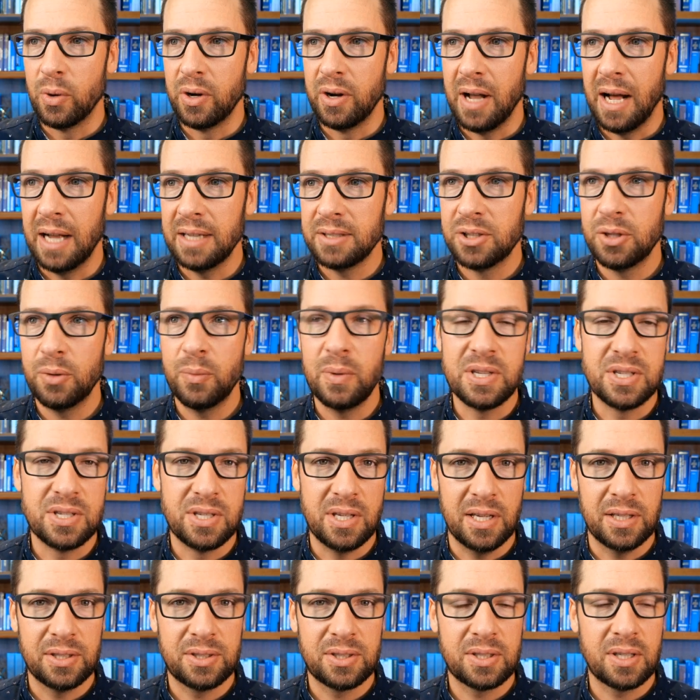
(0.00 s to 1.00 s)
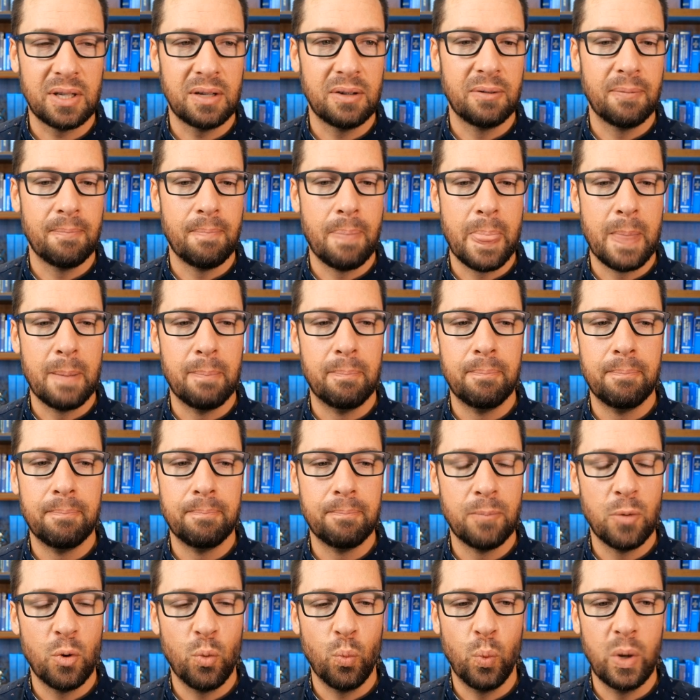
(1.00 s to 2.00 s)
not to resist
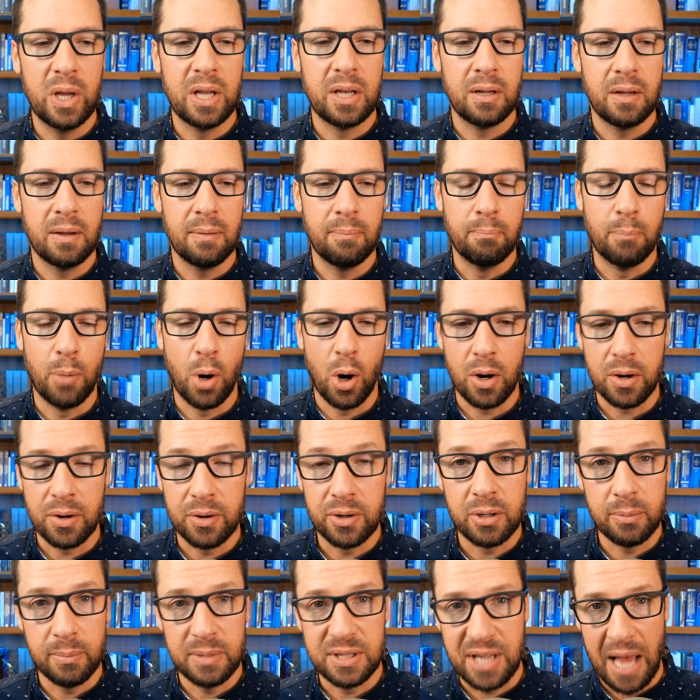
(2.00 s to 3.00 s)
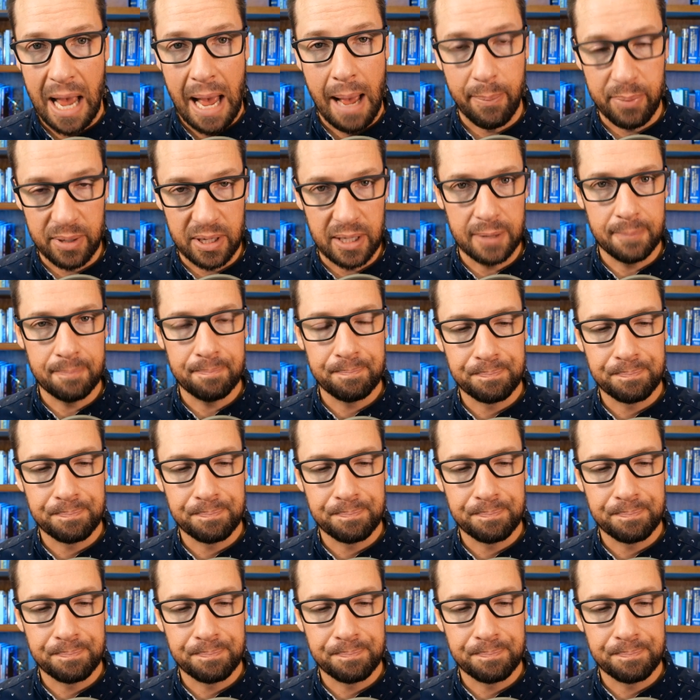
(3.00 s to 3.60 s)
when martyrdom is happening.